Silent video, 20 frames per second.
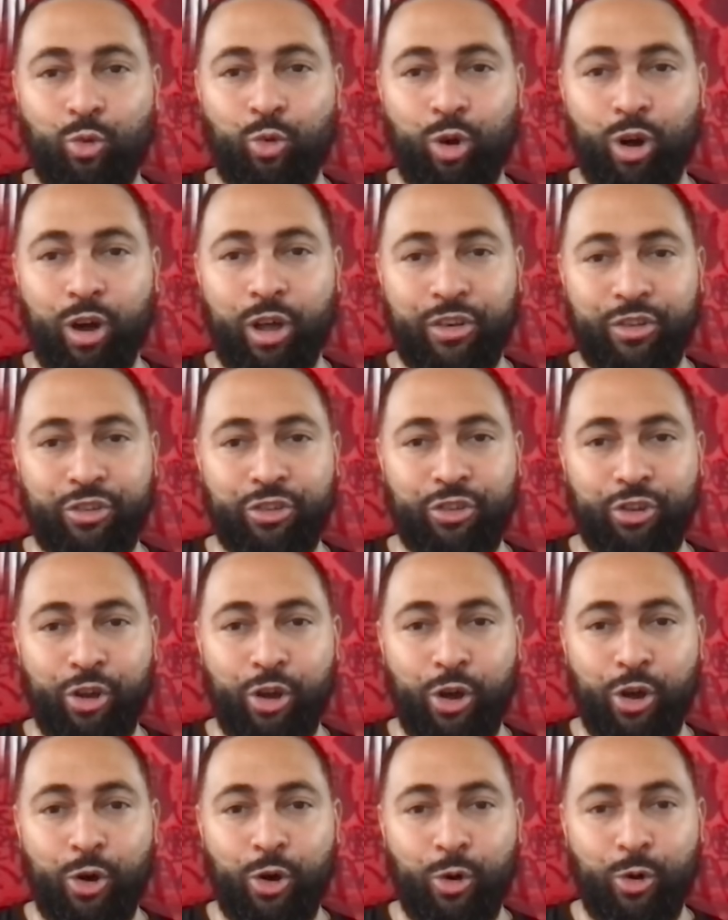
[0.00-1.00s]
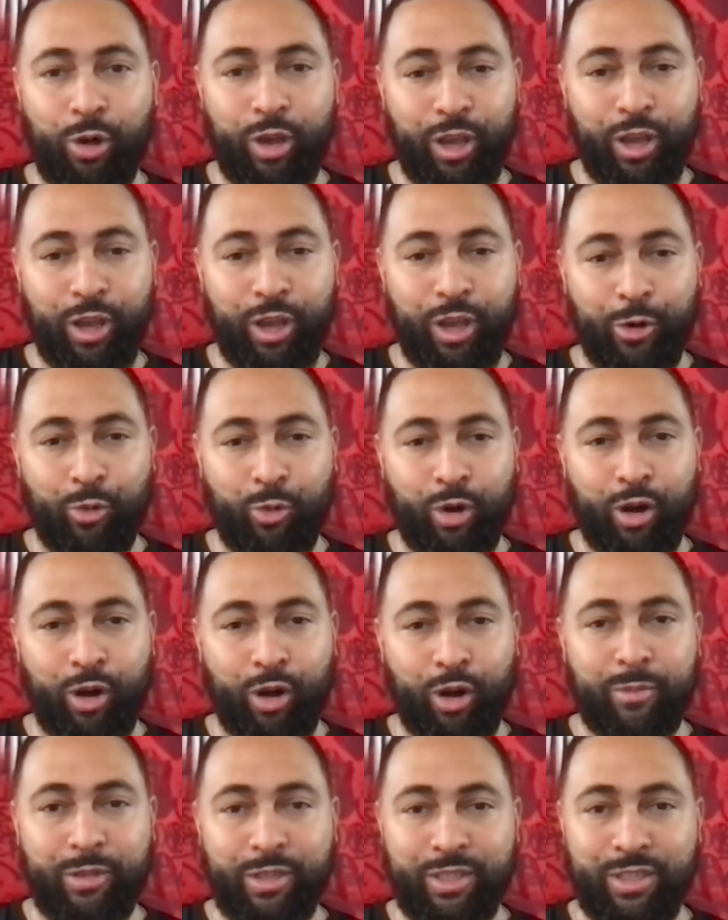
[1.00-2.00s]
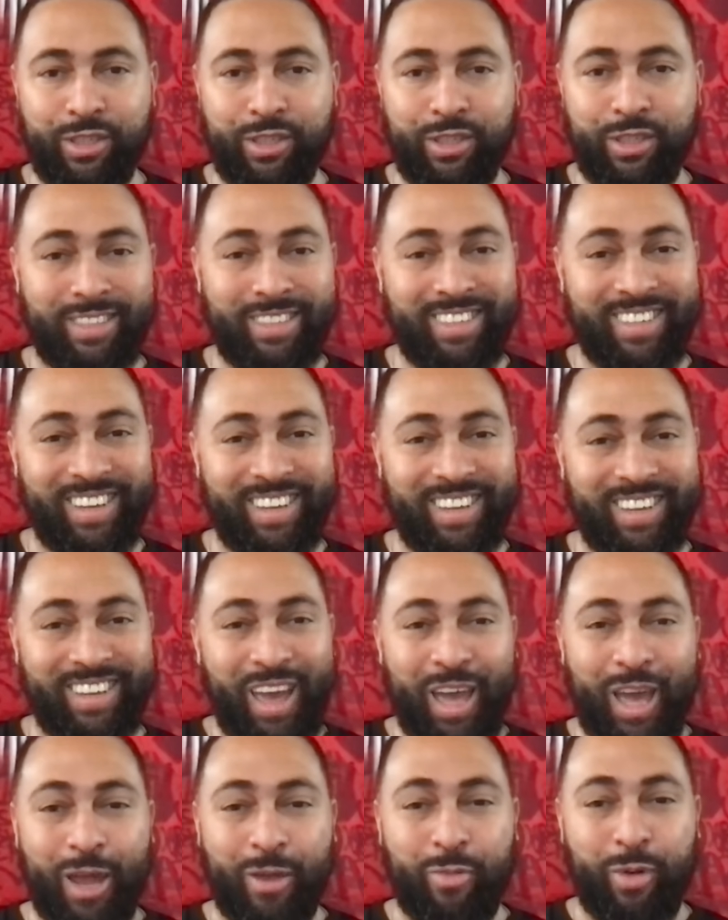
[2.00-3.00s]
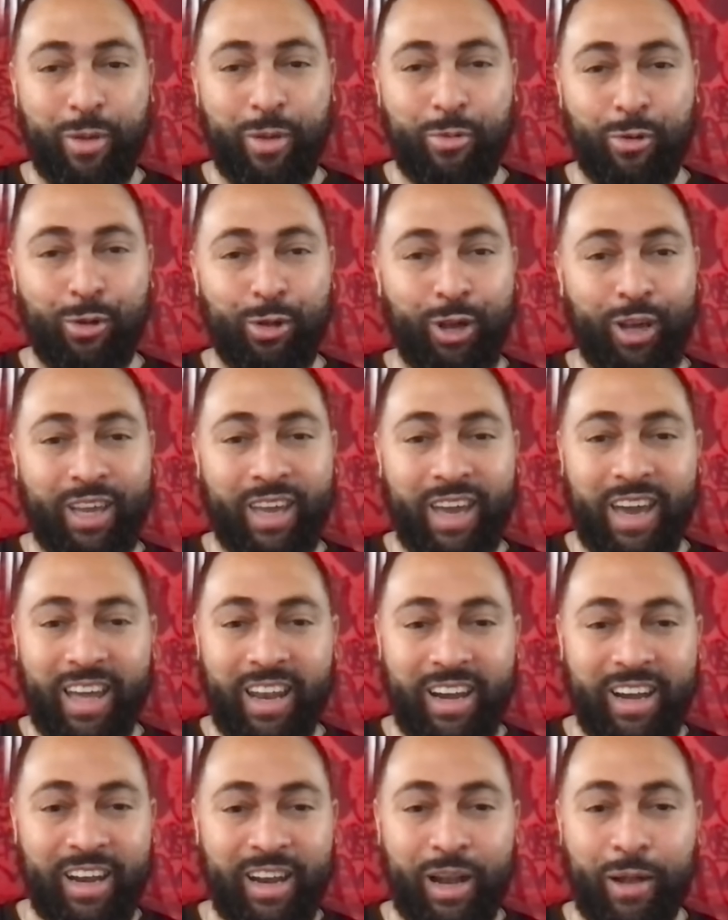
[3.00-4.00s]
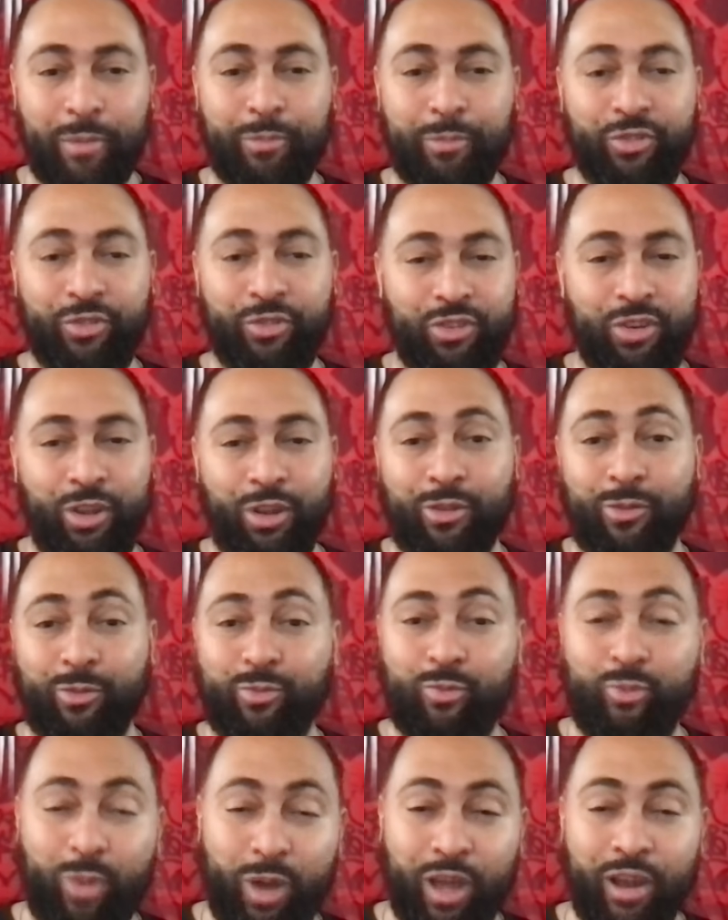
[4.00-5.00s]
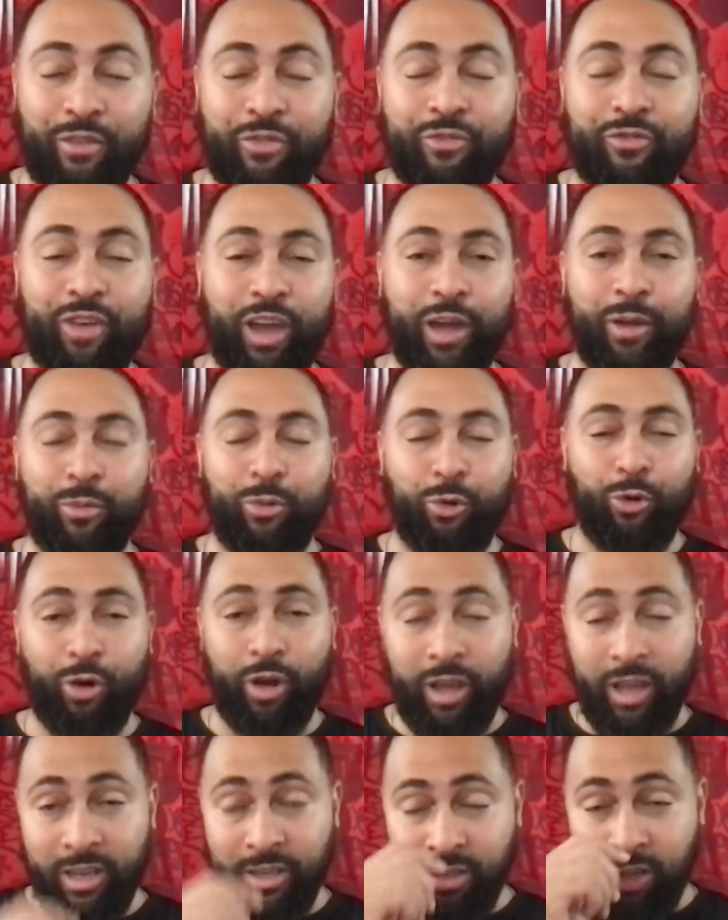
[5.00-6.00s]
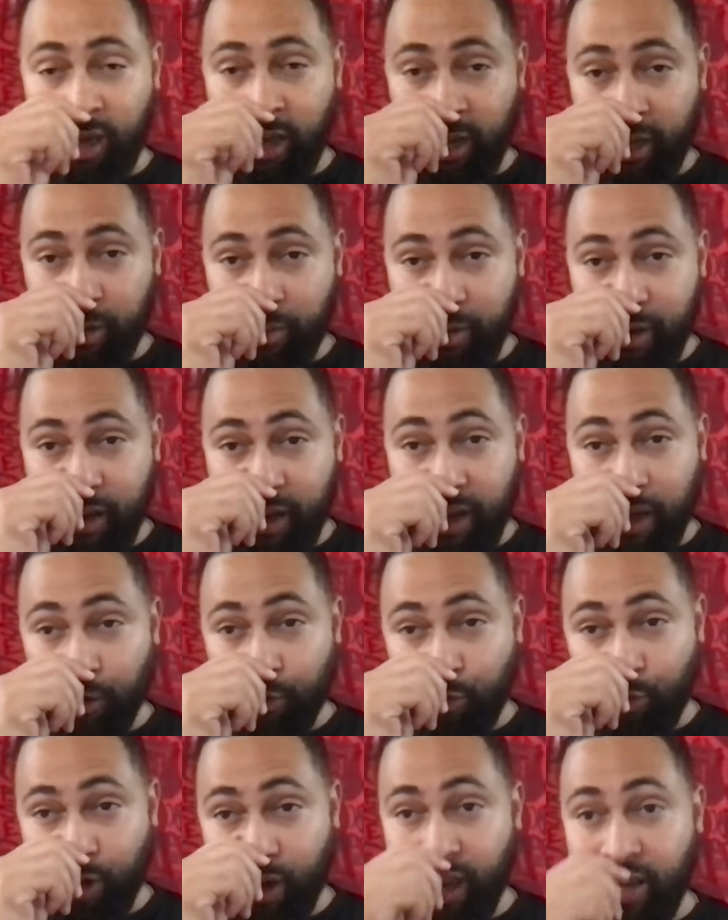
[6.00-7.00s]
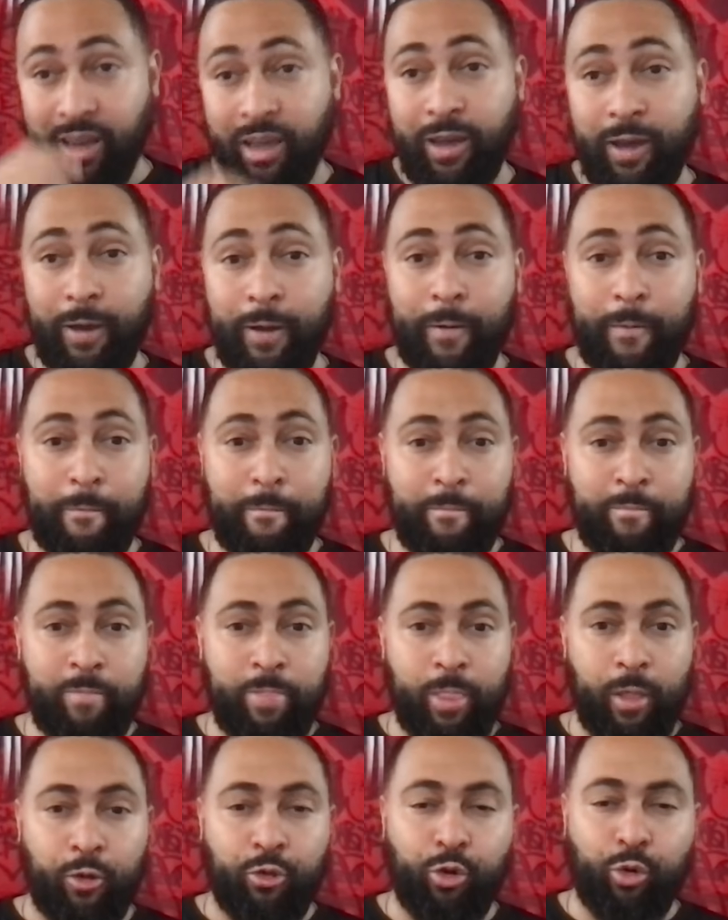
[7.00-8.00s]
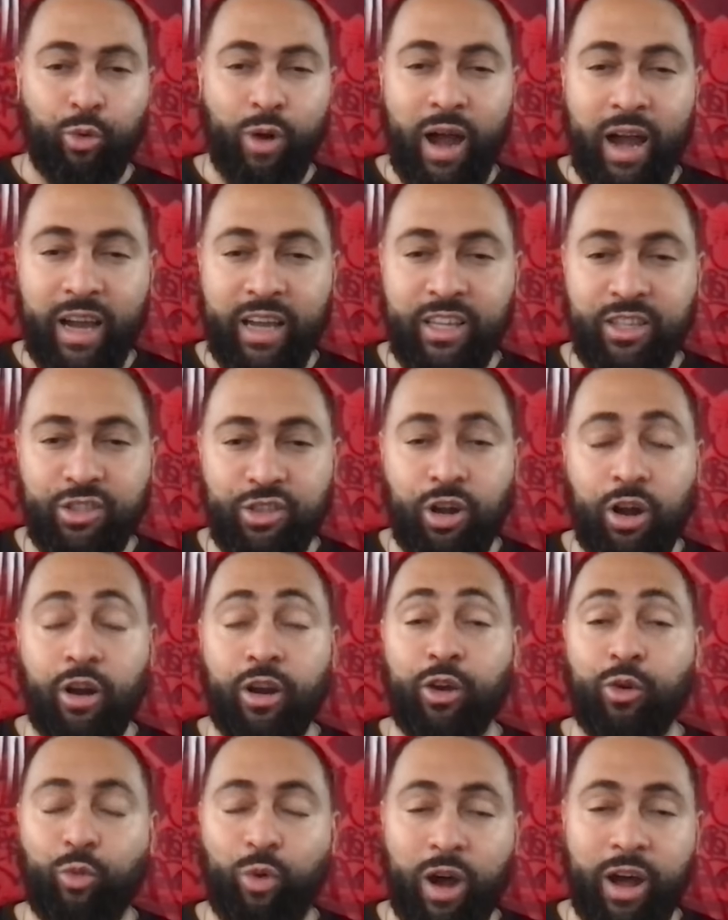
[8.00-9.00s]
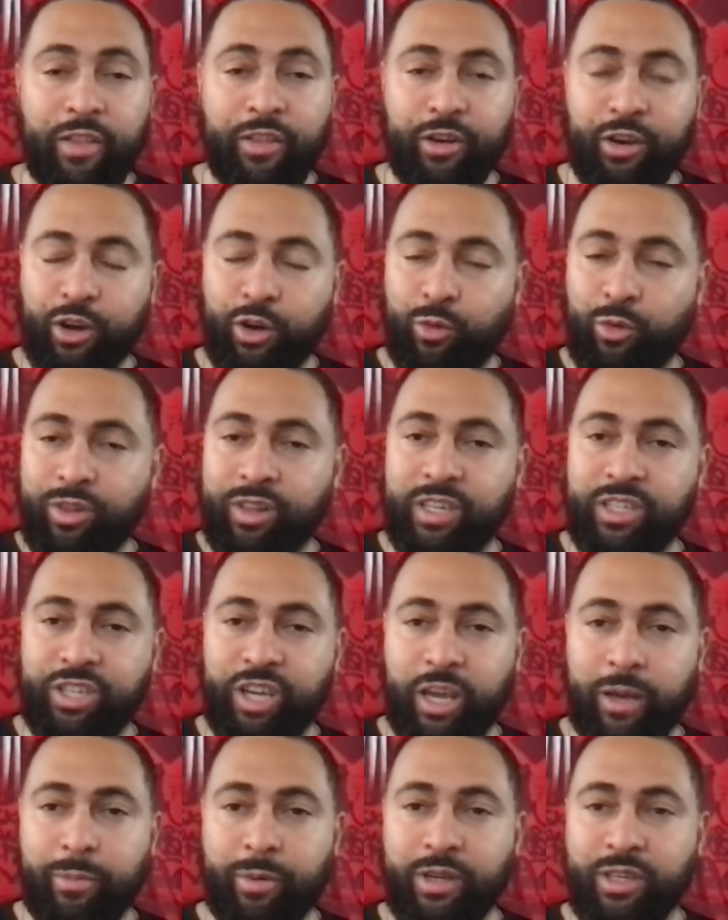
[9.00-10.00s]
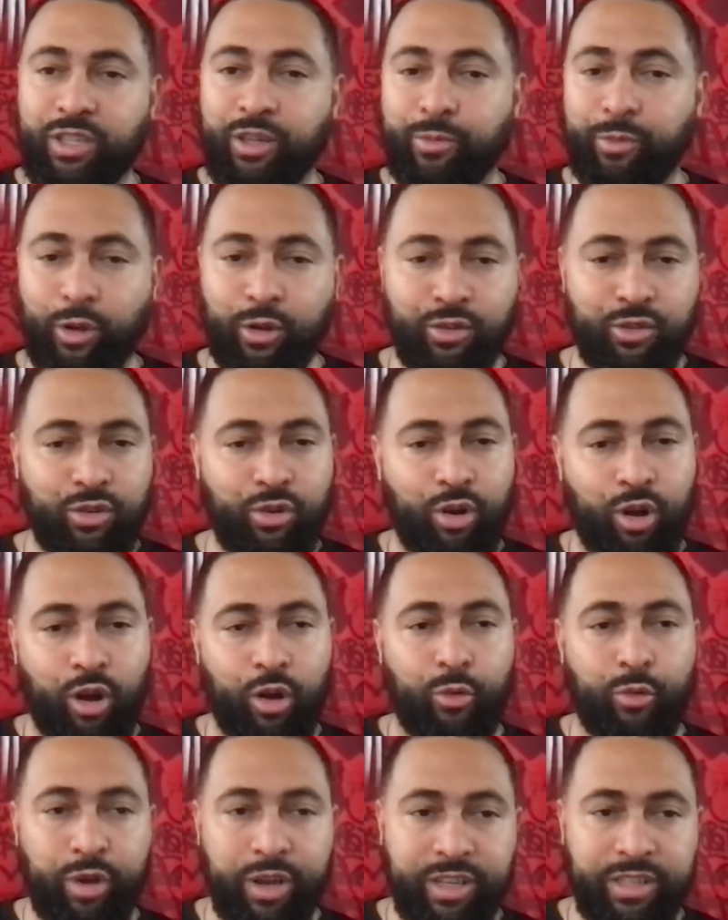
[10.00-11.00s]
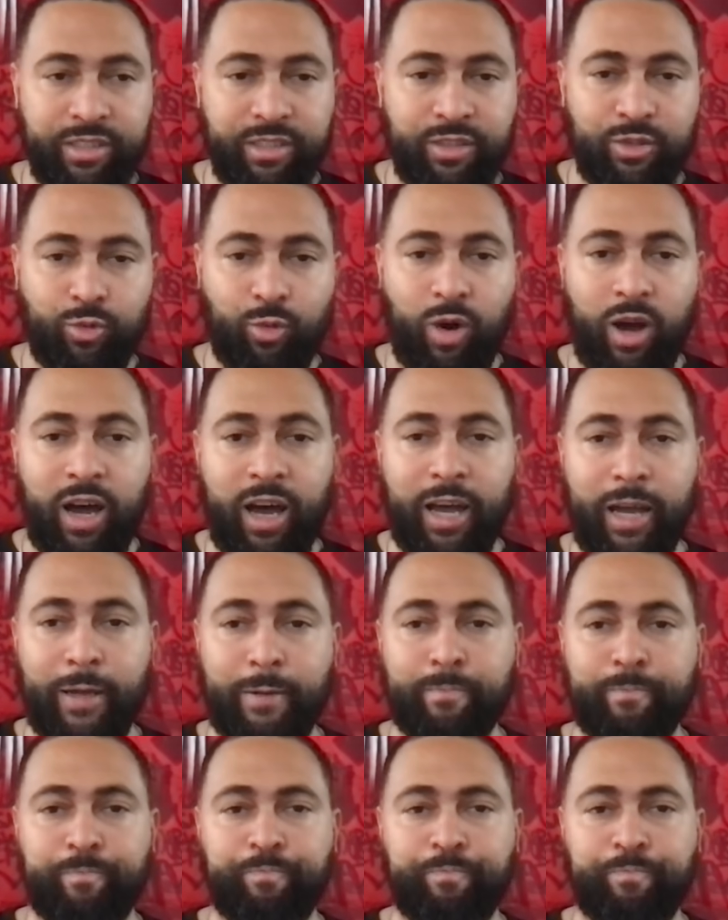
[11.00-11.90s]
one show here where I'm just and people look at it and I'm just being a fanboy and talking about how great the Rockets are and why they're going to win the championship. Those are all reasons why